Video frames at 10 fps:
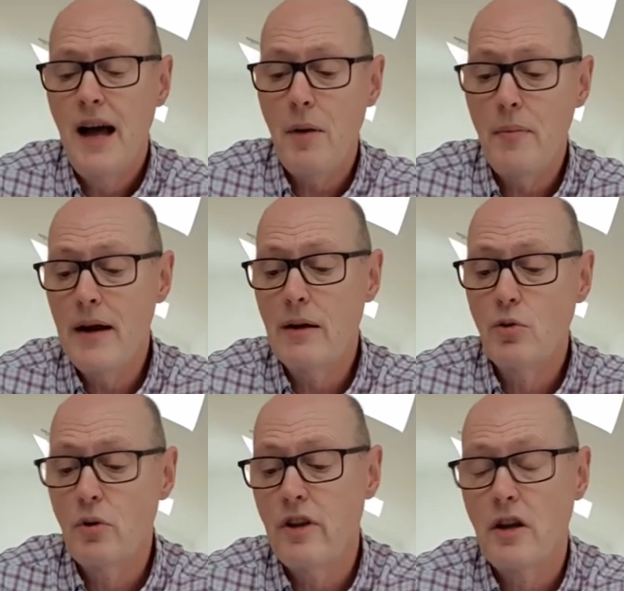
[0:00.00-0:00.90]
A
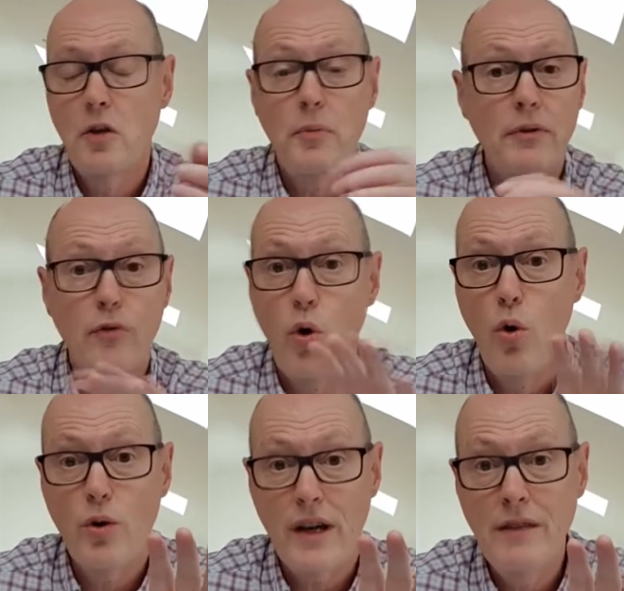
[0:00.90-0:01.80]
Merlot with a little bit of
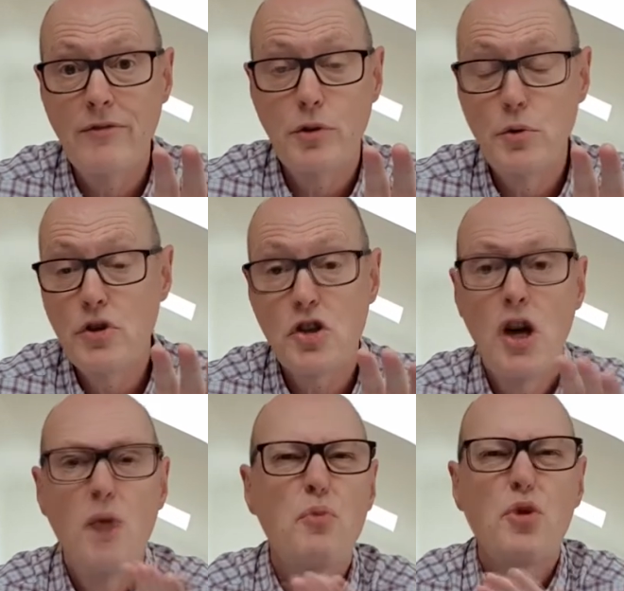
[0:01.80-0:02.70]
oak influence,